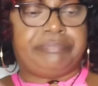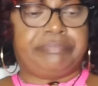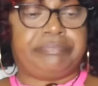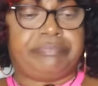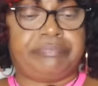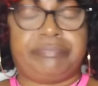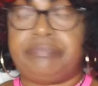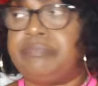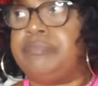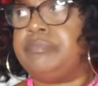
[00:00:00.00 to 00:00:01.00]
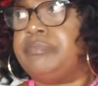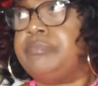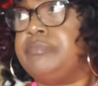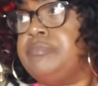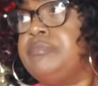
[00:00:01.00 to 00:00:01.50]

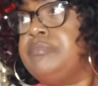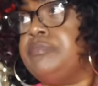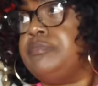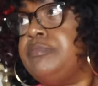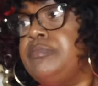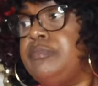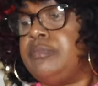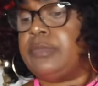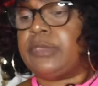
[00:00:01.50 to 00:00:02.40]
(no one is talking)